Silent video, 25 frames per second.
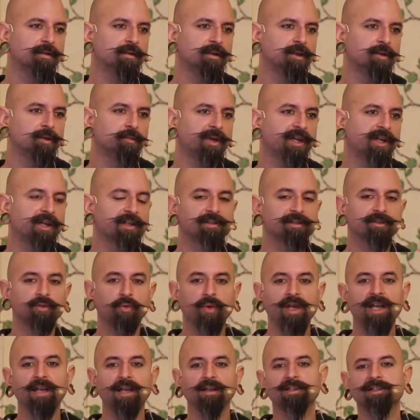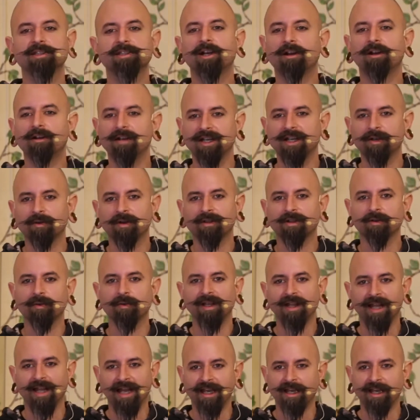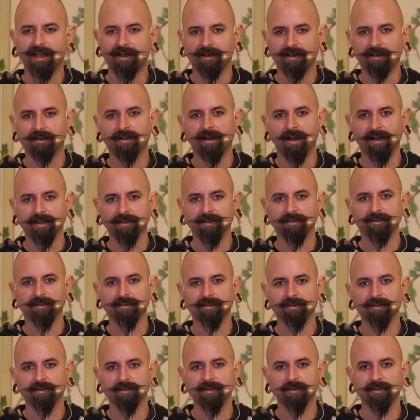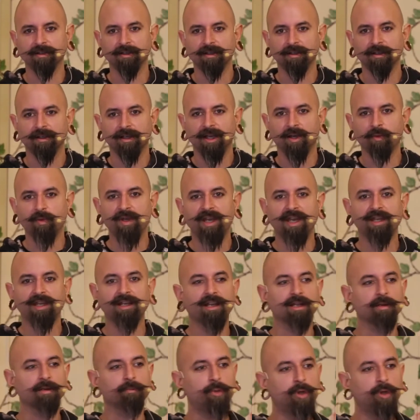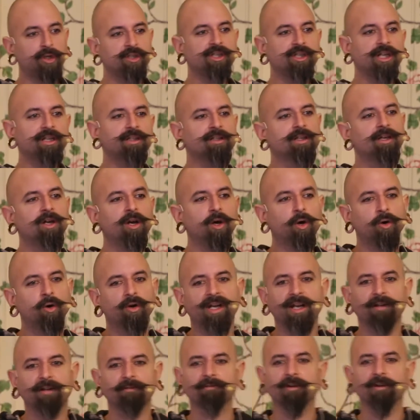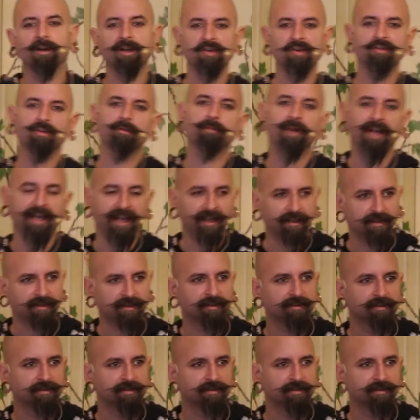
Because the wheel is turning whether we like it or not. And we can either push it or get run over by it.